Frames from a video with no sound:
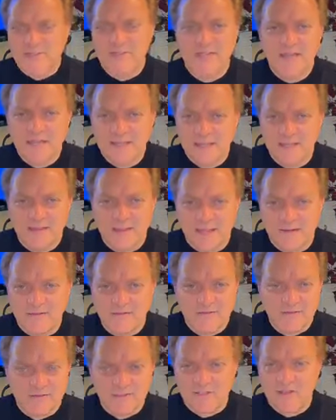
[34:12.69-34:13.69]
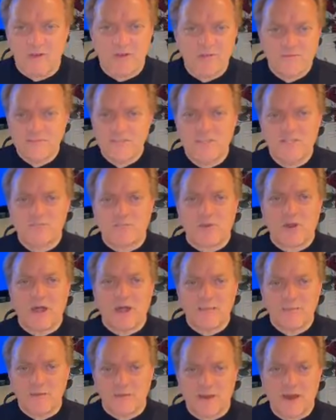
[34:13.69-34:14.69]
thing that solves these
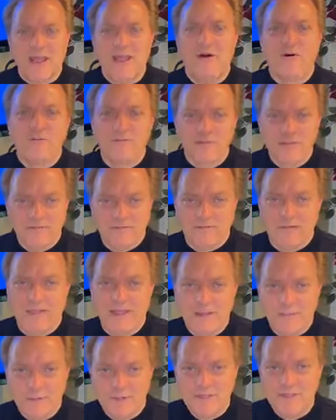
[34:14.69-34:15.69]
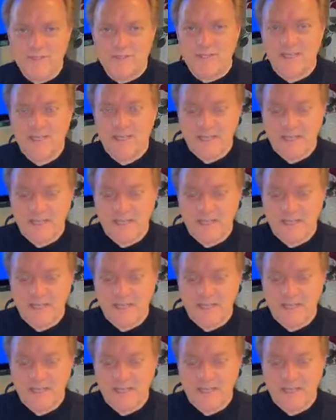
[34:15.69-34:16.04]
problems are healthy families